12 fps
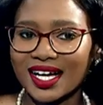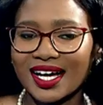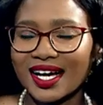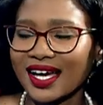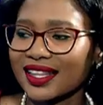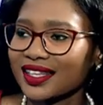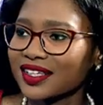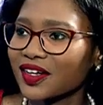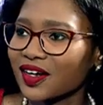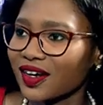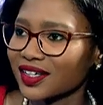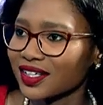Anthony
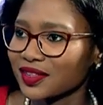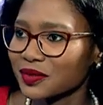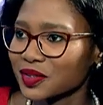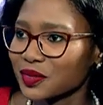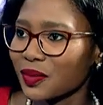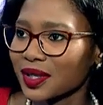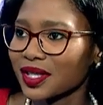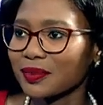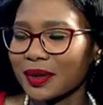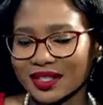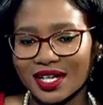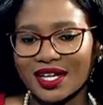Clark, and he was talking
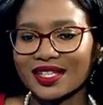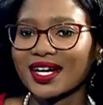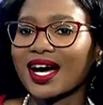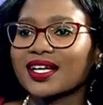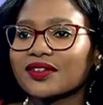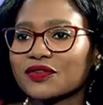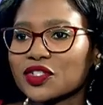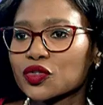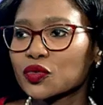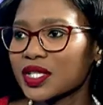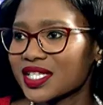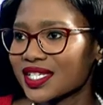about the kind of
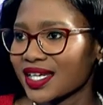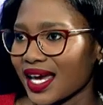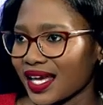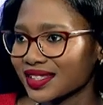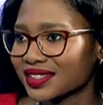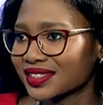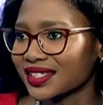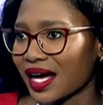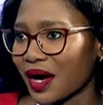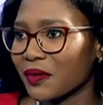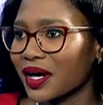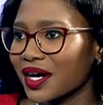sweet and
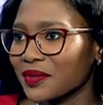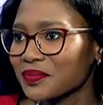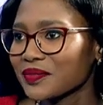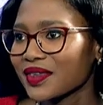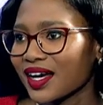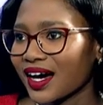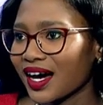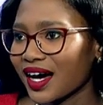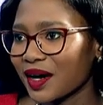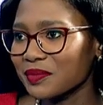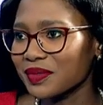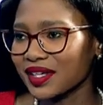sour
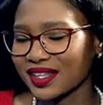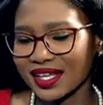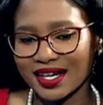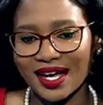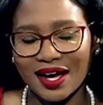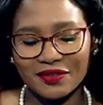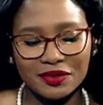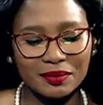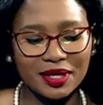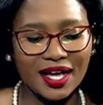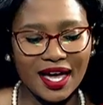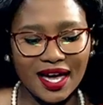that
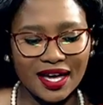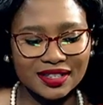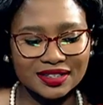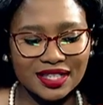Afrimat has.